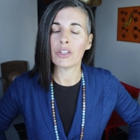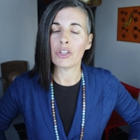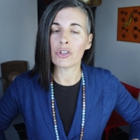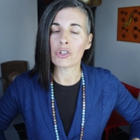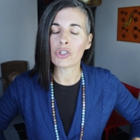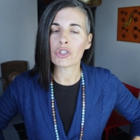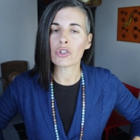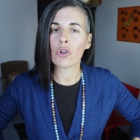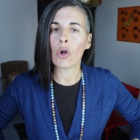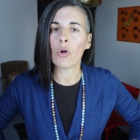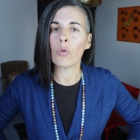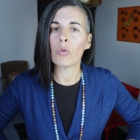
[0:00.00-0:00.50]

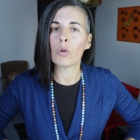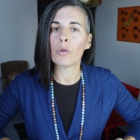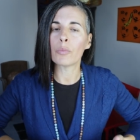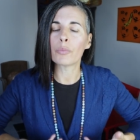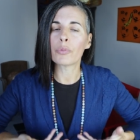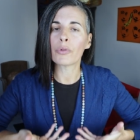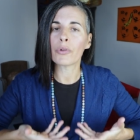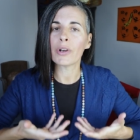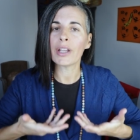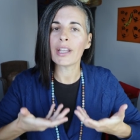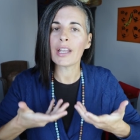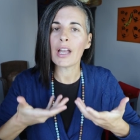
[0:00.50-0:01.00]
your soul
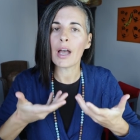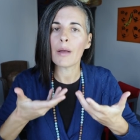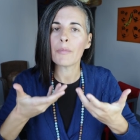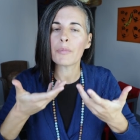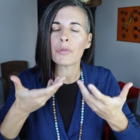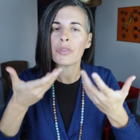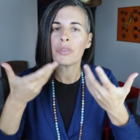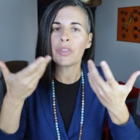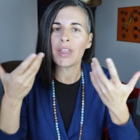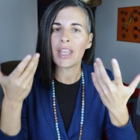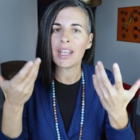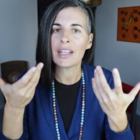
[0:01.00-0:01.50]
will bring
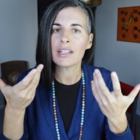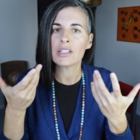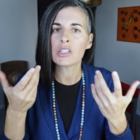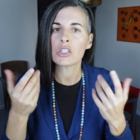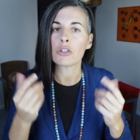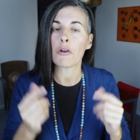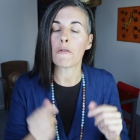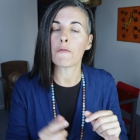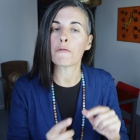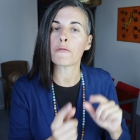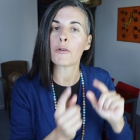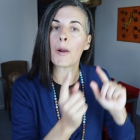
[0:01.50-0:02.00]
up
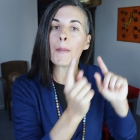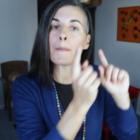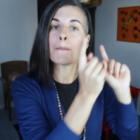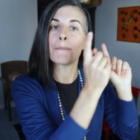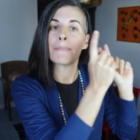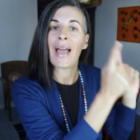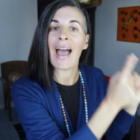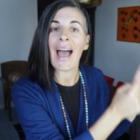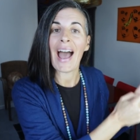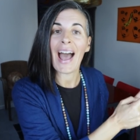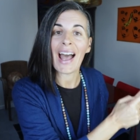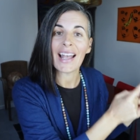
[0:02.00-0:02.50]
things
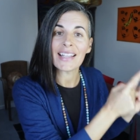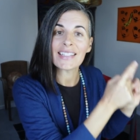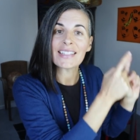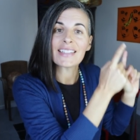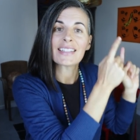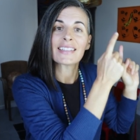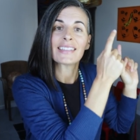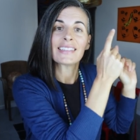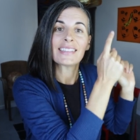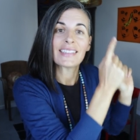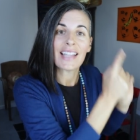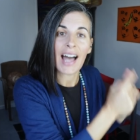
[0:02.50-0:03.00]
from
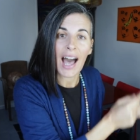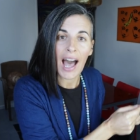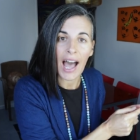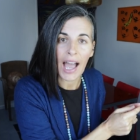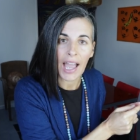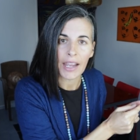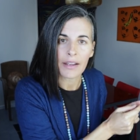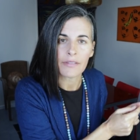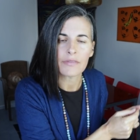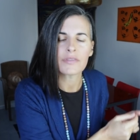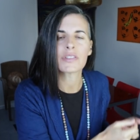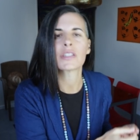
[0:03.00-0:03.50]
past
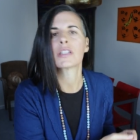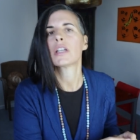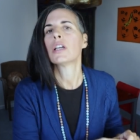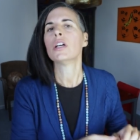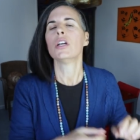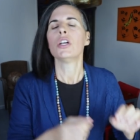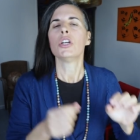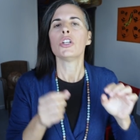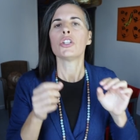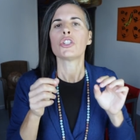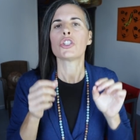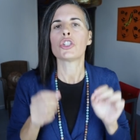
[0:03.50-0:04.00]
lives
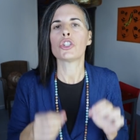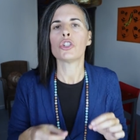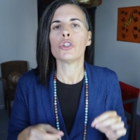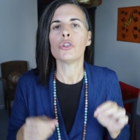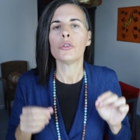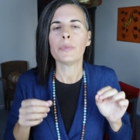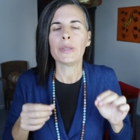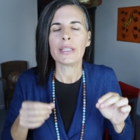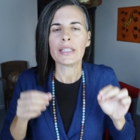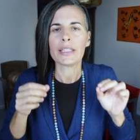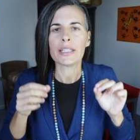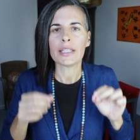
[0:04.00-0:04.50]

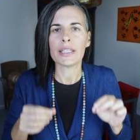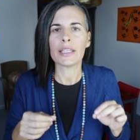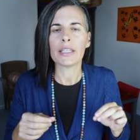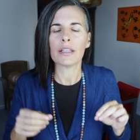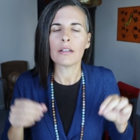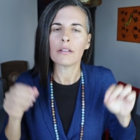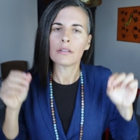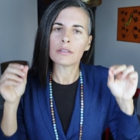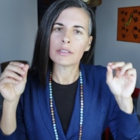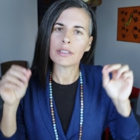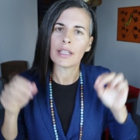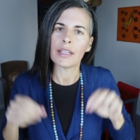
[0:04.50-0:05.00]
to be
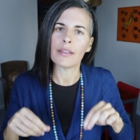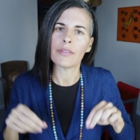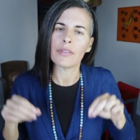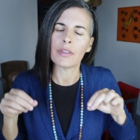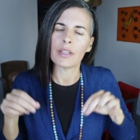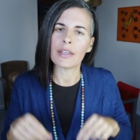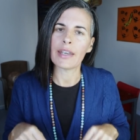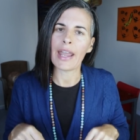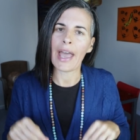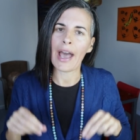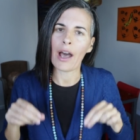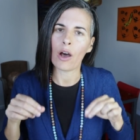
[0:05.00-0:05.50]
healed in
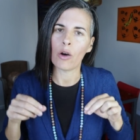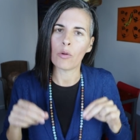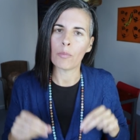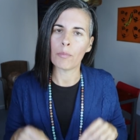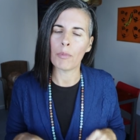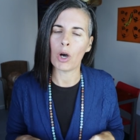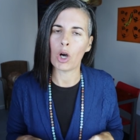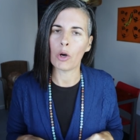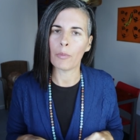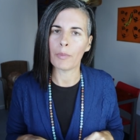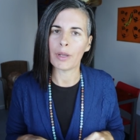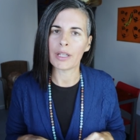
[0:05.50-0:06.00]
the now
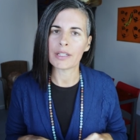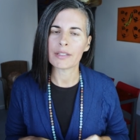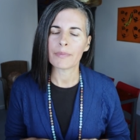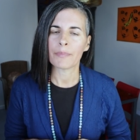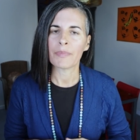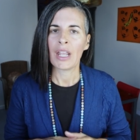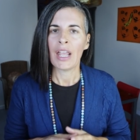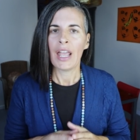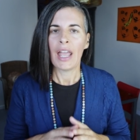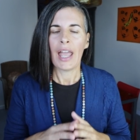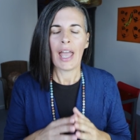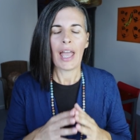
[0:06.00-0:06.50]
moment.
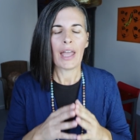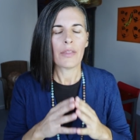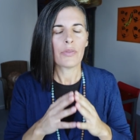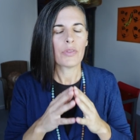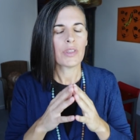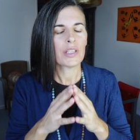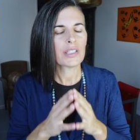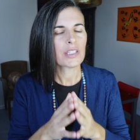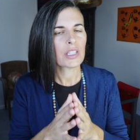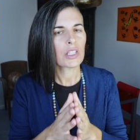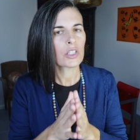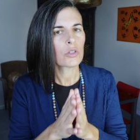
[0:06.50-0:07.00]

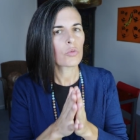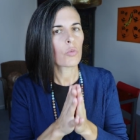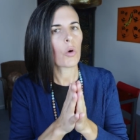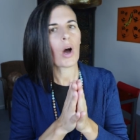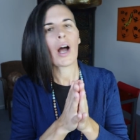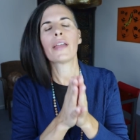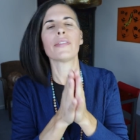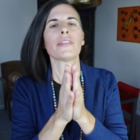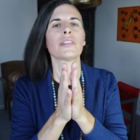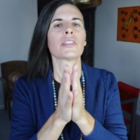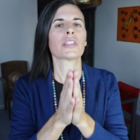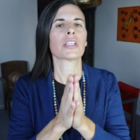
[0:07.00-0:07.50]
And this is
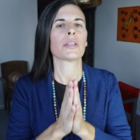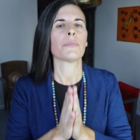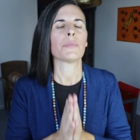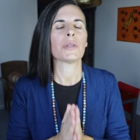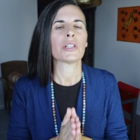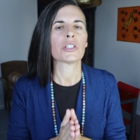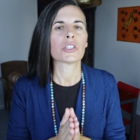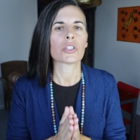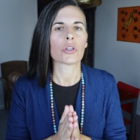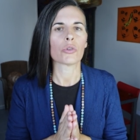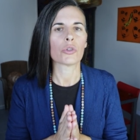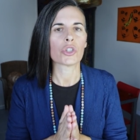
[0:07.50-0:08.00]
why this can
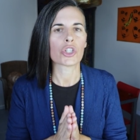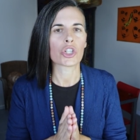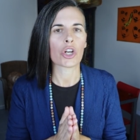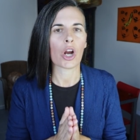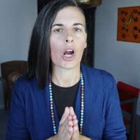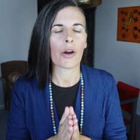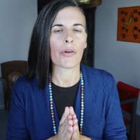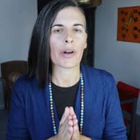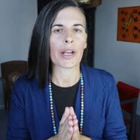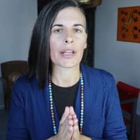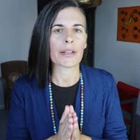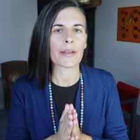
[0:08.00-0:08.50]
be so
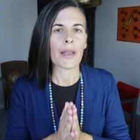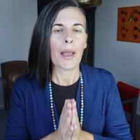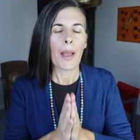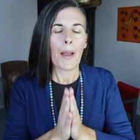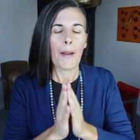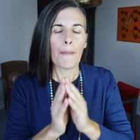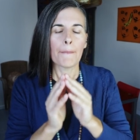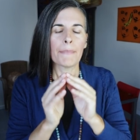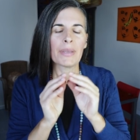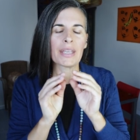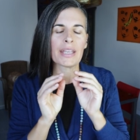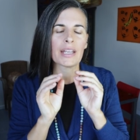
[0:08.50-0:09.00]
jarring
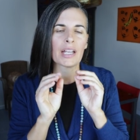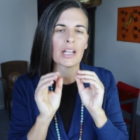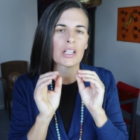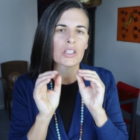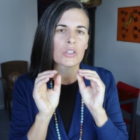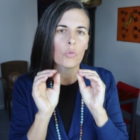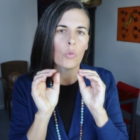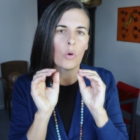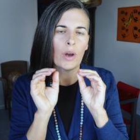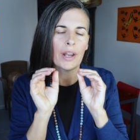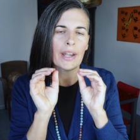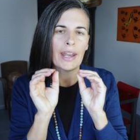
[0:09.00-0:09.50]

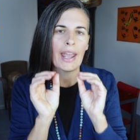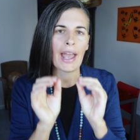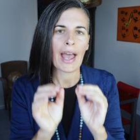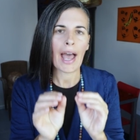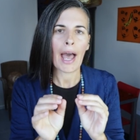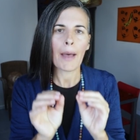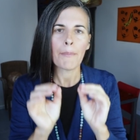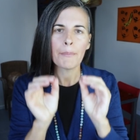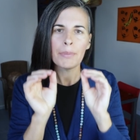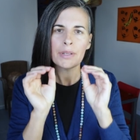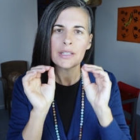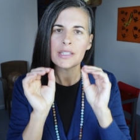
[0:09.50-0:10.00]
because what
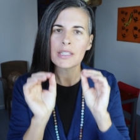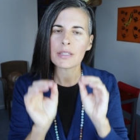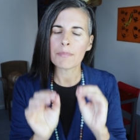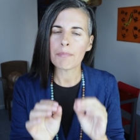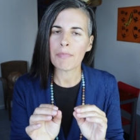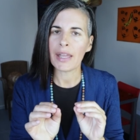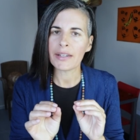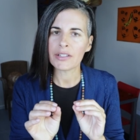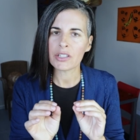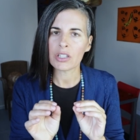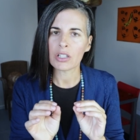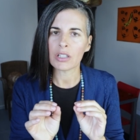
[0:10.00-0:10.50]
happens
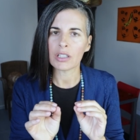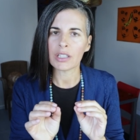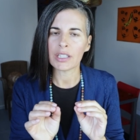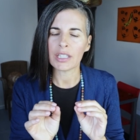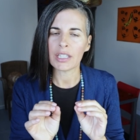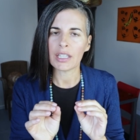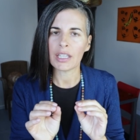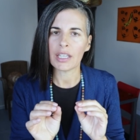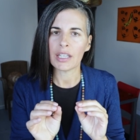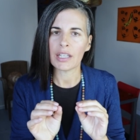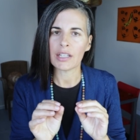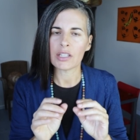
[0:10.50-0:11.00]

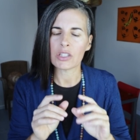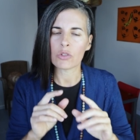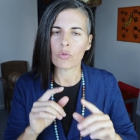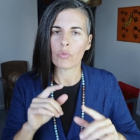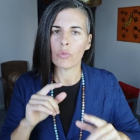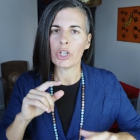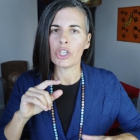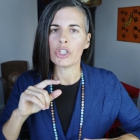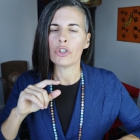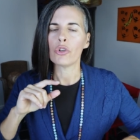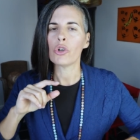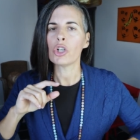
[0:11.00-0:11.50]
mentally is
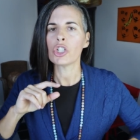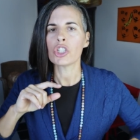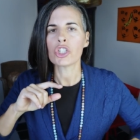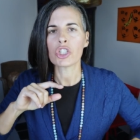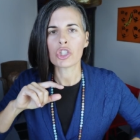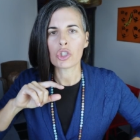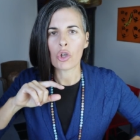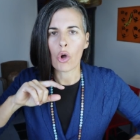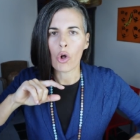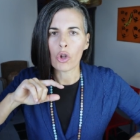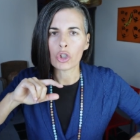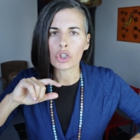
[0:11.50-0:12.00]
when your
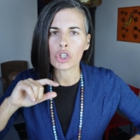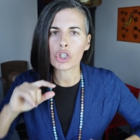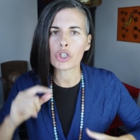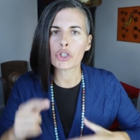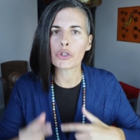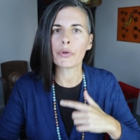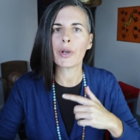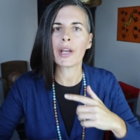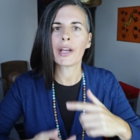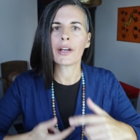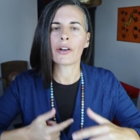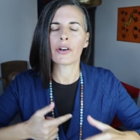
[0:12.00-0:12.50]
soul
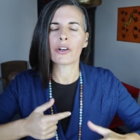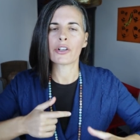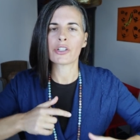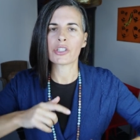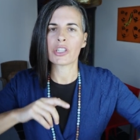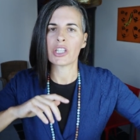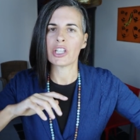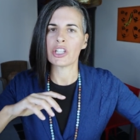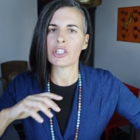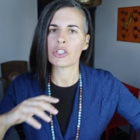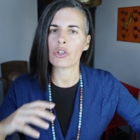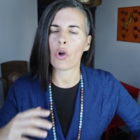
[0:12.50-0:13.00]

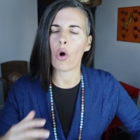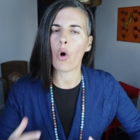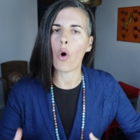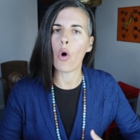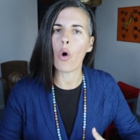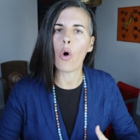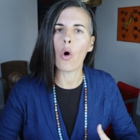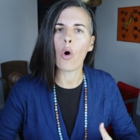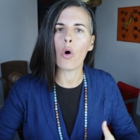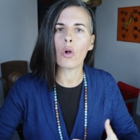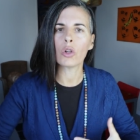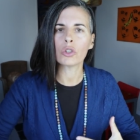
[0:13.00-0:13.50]
triggers these
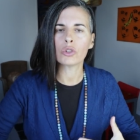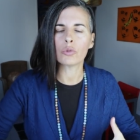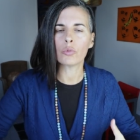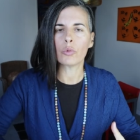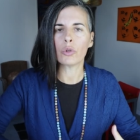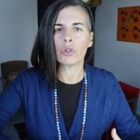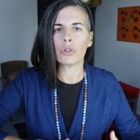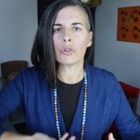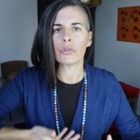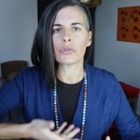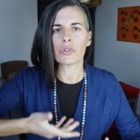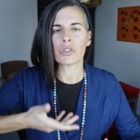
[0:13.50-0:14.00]

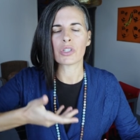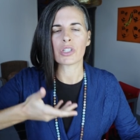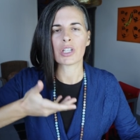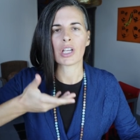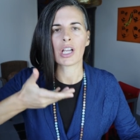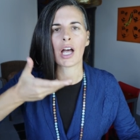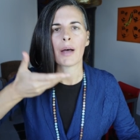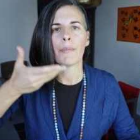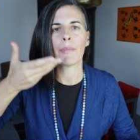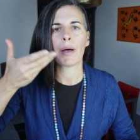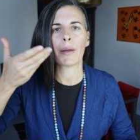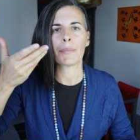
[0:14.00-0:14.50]
old wounds
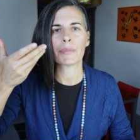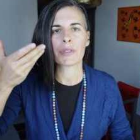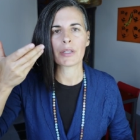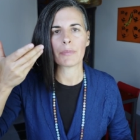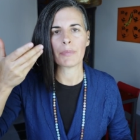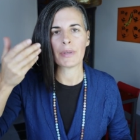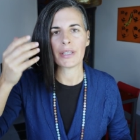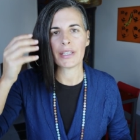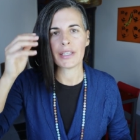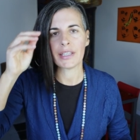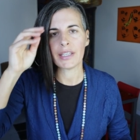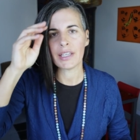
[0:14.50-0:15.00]
to come up
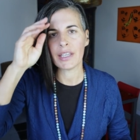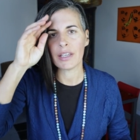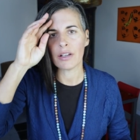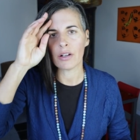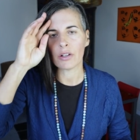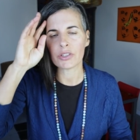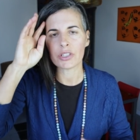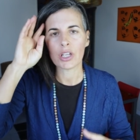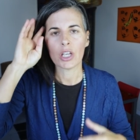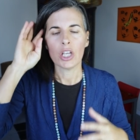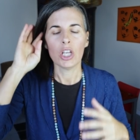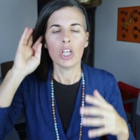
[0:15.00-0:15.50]
to be
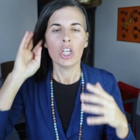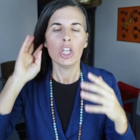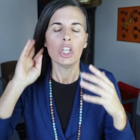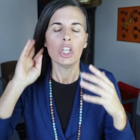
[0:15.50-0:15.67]
healed,